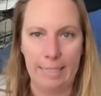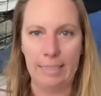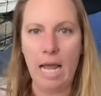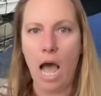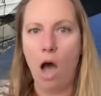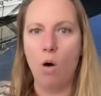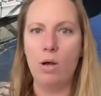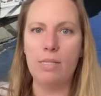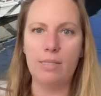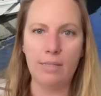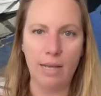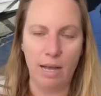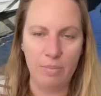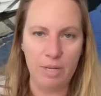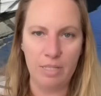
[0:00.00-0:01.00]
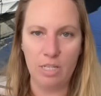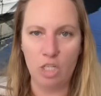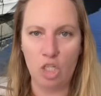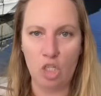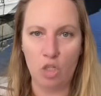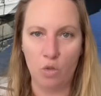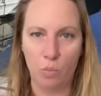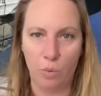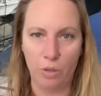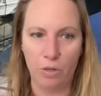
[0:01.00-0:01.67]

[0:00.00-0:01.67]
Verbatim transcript: now it's coming, this is super